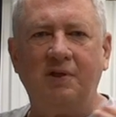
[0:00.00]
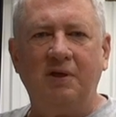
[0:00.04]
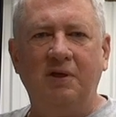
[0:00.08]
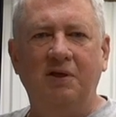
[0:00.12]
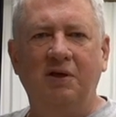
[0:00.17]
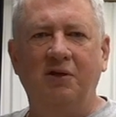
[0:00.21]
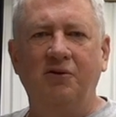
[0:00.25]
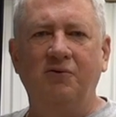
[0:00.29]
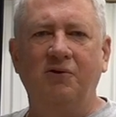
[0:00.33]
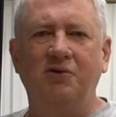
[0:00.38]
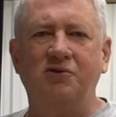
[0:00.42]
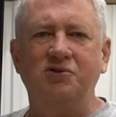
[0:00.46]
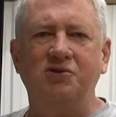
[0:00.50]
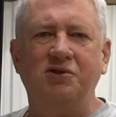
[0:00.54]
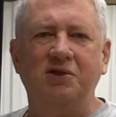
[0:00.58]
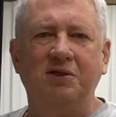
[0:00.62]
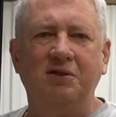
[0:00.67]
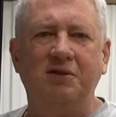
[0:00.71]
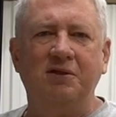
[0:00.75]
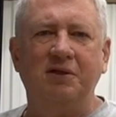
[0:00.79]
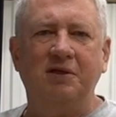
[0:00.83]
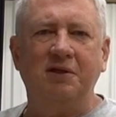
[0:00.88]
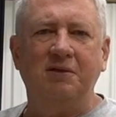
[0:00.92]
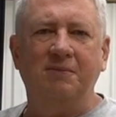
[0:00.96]
Another
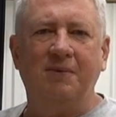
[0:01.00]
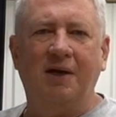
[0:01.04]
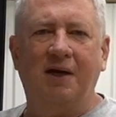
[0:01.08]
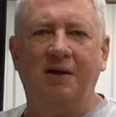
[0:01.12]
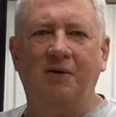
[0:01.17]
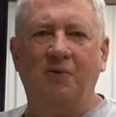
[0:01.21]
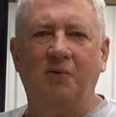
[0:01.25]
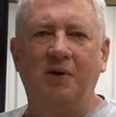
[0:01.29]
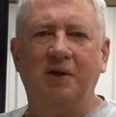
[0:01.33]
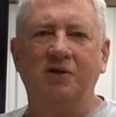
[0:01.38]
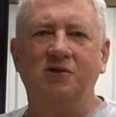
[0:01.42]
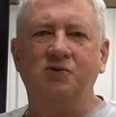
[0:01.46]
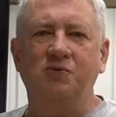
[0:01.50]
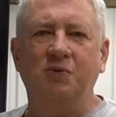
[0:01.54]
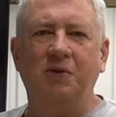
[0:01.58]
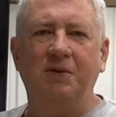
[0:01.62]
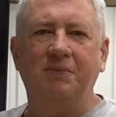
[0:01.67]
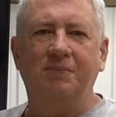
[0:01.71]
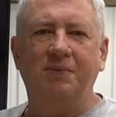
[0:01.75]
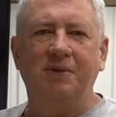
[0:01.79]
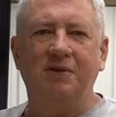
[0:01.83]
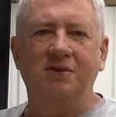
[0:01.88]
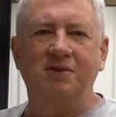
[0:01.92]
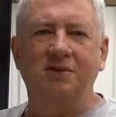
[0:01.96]
interesting thing about a wing
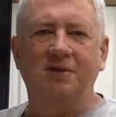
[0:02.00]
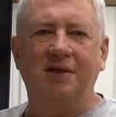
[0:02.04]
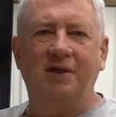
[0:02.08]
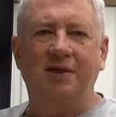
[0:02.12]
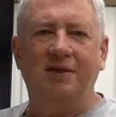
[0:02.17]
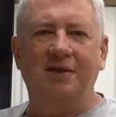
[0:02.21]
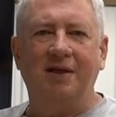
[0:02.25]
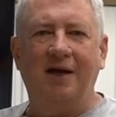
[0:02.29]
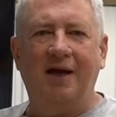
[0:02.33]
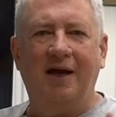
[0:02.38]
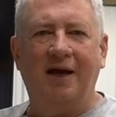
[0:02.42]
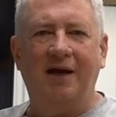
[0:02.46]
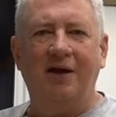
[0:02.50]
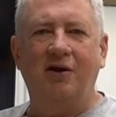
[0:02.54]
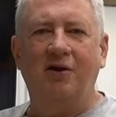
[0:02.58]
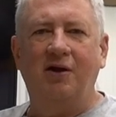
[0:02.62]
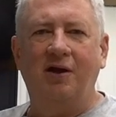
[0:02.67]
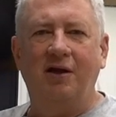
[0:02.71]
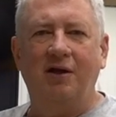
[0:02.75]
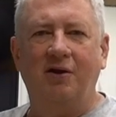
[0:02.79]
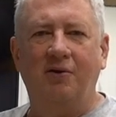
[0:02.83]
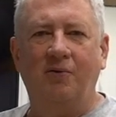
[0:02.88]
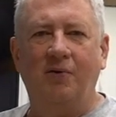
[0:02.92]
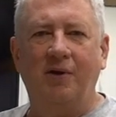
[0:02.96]
sweep is that the higher
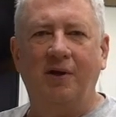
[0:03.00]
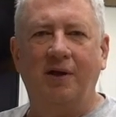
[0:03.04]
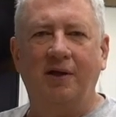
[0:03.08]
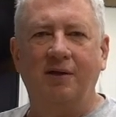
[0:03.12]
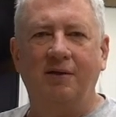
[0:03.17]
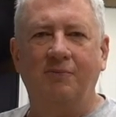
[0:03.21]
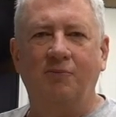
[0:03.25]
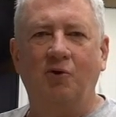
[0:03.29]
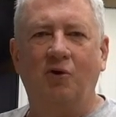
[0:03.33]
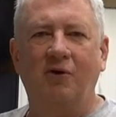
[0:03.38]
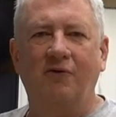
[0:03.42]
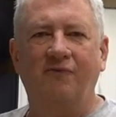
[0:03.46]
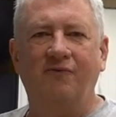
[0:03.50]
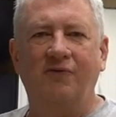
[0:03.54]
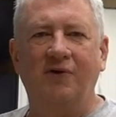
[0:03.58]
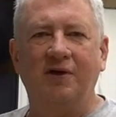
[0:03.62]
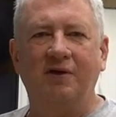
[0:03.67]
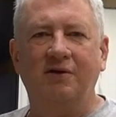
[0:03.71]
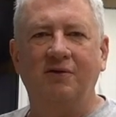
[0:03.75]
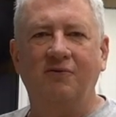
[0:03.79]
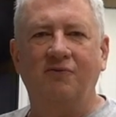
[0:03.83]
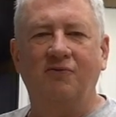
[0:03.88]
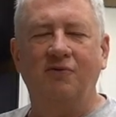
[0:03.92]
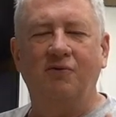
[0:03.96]
AOA, the more
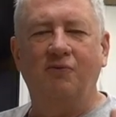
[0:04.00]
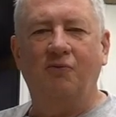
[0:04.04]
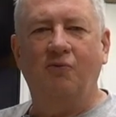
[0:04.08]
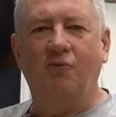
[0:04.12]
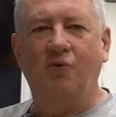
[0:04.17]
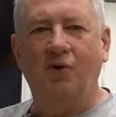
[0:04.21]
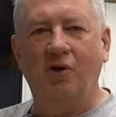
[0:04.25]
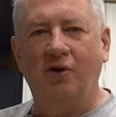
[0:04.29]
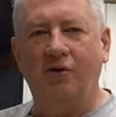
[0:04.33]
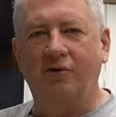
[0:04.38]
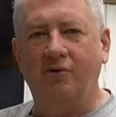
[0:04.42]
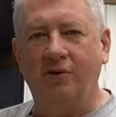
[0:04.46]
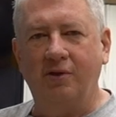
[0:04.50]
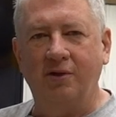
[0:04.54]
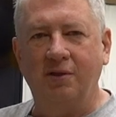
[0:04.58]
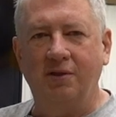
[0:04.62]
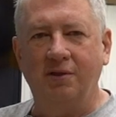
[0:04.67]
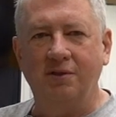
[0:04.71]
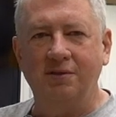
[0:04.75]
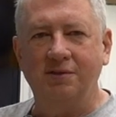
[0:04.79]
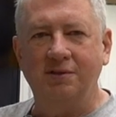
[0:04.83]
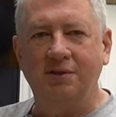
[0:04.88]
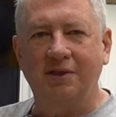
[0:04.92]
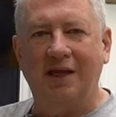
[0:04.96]
effective the
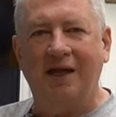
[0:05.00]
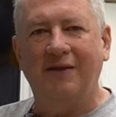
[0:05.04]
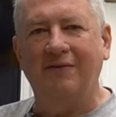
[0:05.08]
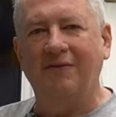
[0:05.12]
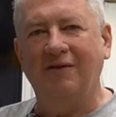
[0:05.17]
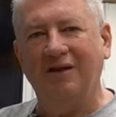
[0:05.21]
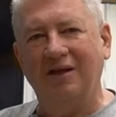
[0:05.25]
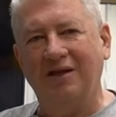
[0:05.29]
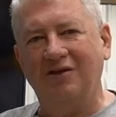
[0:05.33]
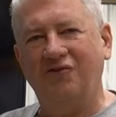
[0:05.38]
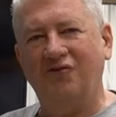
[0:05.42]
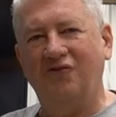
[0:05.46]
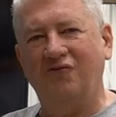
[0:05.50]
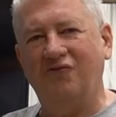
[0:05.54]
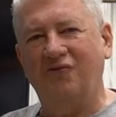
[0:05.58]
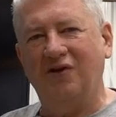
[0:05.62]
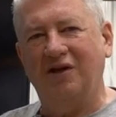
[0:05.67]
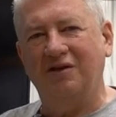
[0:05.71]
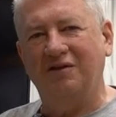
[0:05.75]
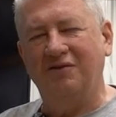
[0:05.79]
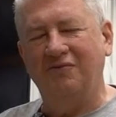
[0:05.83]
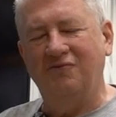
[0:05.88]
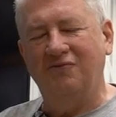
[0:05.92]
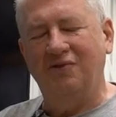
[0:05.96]
rudder is, and the less
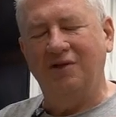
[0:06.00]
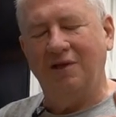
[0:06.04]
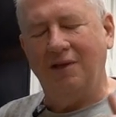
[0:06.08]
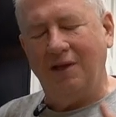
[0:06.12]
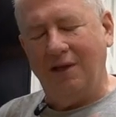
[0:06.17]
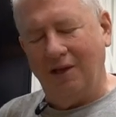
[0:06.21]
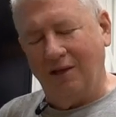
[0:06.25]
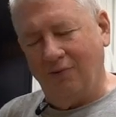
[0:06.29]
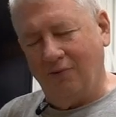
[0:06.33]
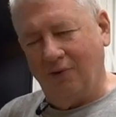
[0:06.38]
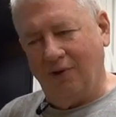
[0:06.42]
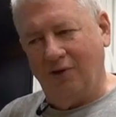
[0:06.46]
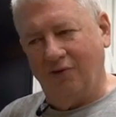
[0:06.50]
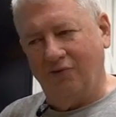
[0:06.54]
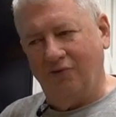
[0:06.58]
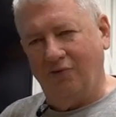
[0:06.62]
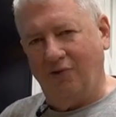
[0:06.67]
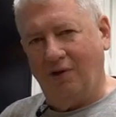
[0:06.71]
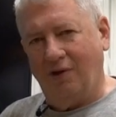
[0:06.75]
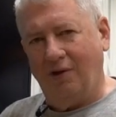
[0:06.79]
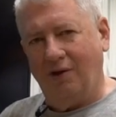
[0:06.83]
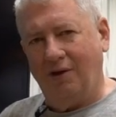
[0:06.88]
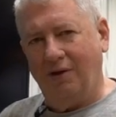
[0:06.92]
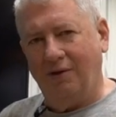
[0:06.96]
effective the ailerons
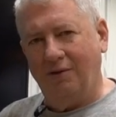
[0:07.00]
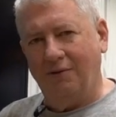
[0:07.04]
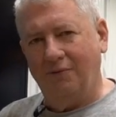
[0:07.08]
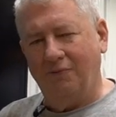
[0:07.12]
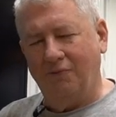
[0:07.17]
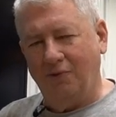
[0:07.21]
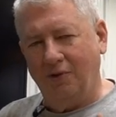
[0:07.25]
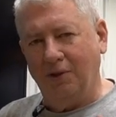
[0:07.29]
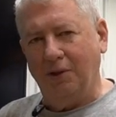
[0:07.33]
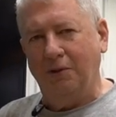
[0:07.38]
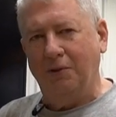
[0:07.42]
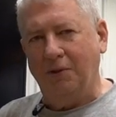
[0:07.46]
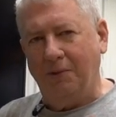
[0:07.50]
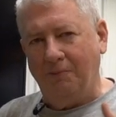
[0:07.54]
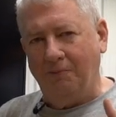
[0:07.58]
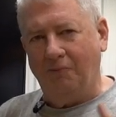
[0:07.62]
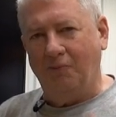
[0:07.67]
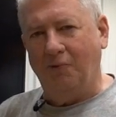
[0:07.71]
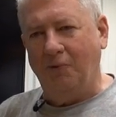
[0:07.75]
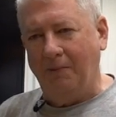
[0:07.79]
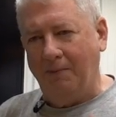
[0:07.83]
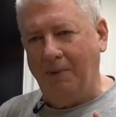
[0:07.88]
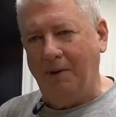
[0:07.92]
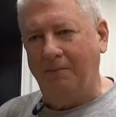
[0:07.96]
are. Really
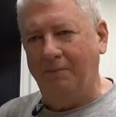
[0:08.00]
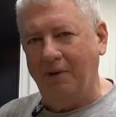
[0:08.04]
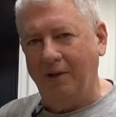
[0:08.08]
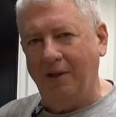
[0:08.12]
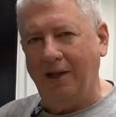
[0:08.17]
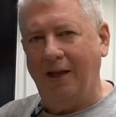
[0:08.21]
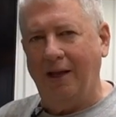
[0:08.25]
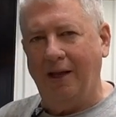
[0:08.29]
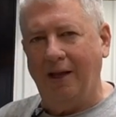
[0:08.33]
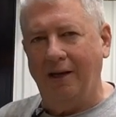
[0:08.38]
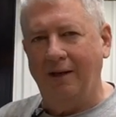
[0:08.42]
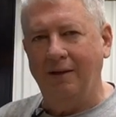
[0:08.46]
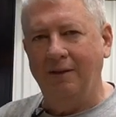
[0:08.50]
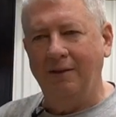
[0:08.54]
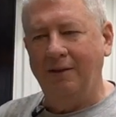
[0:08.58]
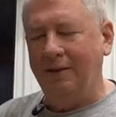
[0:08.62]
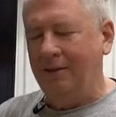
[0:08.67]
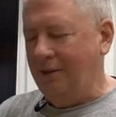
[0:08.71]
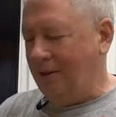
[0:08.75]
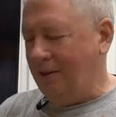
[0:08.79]
remember that.